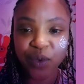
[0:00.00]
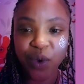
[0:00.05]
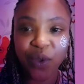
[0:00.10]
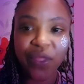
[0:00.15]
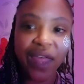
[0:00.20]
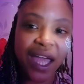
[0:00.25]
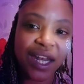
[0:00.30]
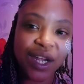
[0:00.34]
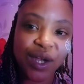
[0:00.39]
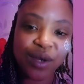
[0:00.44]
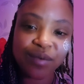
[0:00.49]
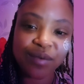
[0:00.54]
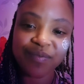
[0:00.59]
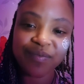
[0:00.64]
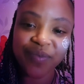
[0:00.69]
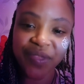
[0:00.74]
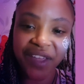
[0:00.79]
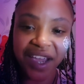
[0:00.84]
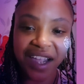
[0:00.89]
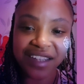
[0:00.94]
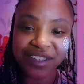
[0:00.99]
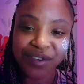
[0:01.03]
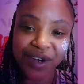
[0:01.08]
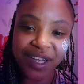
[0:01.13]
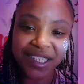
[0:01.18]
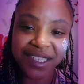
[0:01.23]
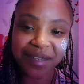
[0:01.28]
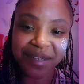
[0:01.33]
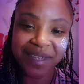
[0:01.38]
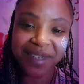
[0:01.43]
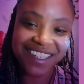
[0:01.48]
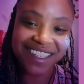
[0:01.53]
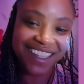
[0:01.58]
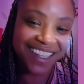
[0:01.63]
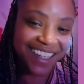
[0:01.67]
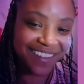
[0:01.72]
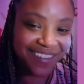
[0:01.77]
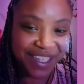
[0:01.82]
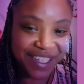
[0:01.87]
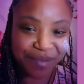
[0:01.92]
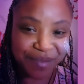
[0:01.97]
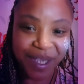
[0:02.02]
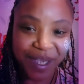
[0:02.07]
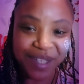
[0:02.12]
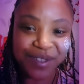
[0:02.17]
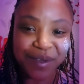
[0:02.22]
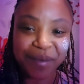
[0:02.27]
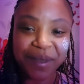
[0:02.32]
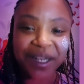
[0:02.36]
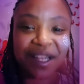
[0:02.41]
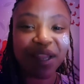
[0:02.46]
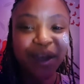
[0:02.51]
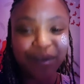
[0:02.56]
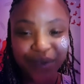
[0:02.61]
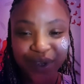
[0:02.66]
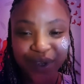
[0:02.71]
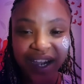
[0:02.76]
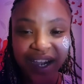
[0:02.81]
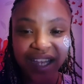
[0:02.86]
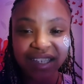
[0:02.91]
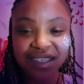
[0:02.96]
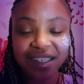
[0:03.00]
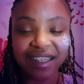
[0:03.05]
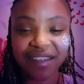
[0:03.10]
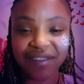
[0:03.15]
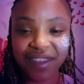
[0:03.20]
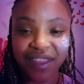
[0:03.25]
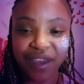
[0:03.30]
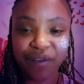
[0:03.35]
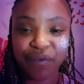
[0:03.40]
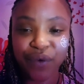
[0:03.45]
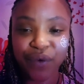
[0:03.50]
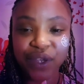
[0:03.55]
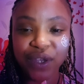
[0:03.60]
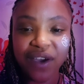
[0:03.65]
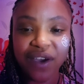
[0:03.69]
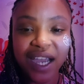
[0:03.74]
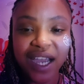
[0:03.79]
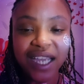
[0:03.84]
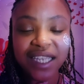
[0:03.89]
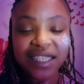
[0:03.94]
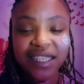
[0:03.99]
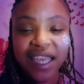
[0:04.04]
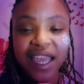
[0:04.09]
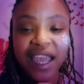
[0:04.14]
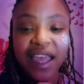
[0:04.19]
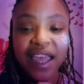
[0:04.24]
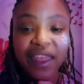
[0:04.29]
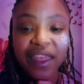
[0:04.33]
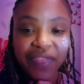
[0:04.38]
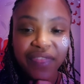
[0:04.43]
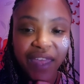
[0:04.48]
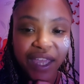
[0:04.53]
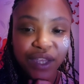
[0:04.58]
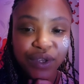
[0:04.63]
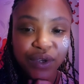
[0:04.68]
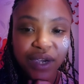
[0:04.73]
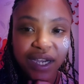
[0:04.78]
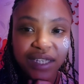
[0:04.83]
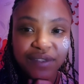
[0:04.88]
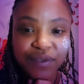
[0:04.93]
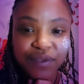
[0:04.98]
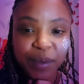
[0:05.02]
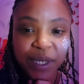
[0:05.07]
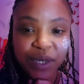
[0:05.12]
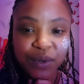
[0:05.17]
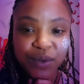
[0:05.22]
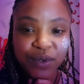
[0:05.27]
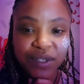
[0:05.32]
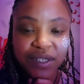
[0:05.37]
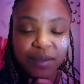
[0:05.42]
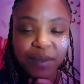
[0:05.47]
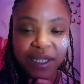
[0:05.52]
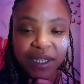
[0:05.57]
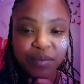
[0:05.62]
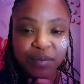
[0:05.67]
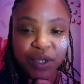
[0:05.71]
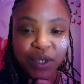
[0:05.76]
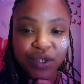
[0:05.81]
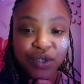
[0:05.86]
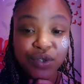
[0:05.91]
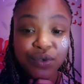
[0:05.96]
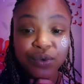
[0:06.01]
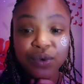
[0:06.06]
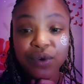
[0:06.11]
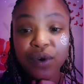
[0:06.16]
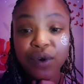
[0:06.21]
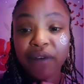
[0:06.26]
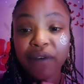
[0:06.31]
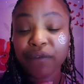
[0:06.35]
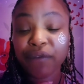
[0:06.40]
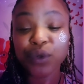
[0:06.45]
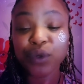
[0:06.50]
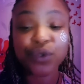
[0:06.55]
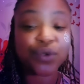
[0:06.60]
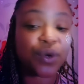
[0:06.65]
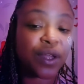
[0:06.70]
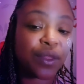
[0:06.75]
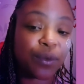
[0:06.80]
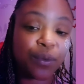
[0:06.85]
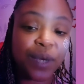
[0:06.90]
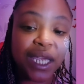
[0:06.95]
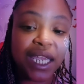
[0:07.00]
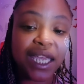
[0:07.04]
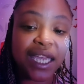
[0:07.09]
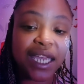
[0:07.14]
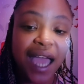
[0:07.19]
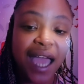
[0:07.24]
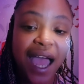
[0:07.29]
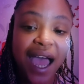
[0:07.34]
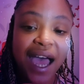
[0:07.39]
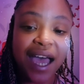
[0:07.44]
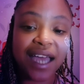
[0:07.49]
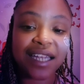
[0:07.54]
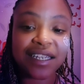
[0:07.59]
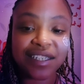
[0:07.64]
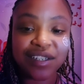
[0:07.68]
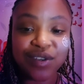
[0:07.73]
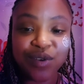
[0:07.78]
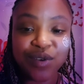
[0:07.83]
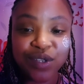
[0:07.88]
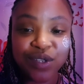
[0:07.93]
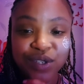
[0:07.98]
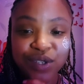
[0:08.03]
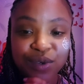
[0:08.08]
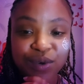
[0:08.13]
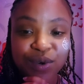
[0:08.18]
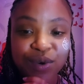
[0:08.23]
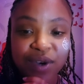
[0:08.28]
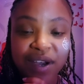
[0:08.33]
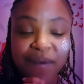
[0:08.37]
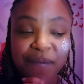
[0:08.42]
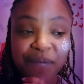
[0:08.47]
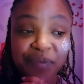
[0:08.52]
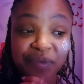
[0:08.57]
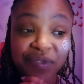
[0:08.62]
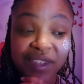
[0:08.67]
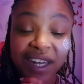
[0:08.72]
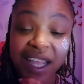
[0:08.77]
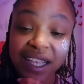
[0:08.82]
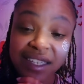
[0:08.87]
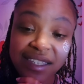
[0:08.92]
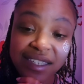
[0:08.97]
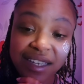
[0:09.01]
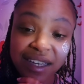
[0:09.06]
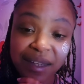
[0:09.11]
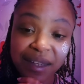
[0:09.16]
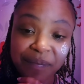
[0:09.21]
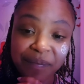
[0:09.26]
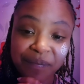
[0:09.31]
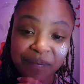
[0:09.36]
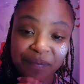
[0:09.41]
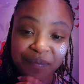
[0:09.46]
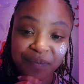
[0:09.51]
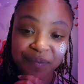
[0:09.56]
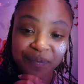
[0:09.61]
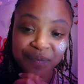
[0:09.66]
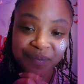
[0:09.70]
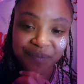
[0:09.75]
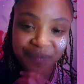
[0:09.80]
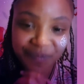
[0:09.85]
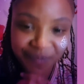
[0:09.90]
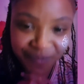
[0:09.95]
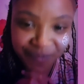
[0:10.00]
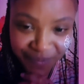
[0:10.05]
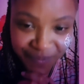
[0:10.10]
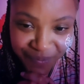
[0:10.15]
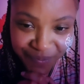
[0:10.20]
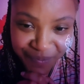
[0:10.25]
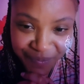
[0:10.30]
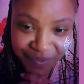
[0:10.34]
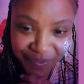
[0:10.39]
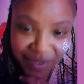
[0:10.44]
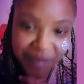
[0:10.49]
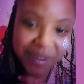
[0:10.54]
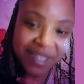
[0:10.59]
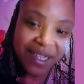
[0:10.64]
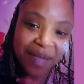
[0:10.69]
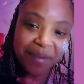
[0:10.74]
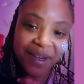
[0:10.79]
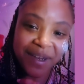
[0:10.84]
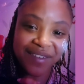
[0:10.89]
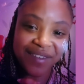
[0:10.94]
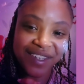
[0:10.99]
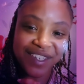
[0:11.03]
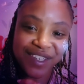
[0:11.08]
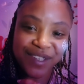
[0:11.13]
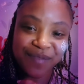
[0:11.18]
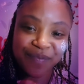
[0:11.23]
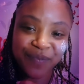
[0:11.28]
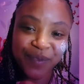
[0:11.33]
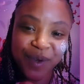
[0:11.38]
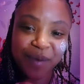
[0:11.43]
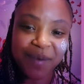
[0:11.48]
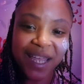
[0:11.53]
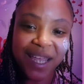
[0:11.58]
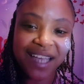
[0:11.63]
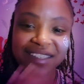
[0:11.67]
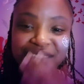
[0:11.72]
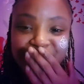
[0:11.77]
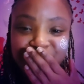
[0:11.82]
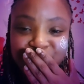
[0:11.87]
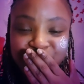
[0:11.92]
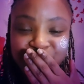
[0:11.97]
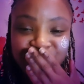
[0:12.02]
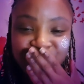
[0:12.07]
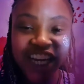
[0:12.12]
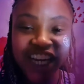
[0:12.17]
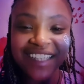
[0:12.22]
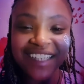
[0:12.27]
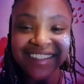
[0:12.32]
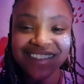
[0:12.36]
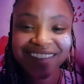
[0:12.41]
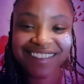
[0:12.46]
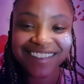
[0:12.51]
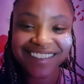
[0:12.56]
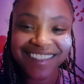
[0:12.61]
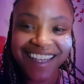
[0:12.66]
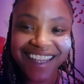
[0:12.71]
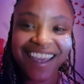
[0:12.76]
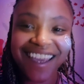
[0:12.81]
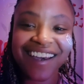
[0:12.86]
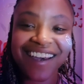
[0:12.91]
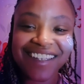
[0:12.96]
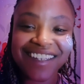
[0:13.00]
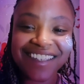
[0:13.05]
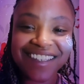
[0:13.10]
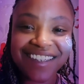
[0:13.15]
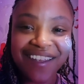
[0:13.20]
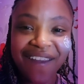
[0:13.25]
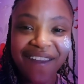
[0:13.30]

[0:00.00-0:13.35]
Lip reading: On that note, the guys are asking me to leave this space, so I'm going to love you guys and leave it there for you guys. Thank you guys for being awesome as per usual. Full joy the week, and until the next time, namaste, beloveds. God bless. Mwah. Take care, guys.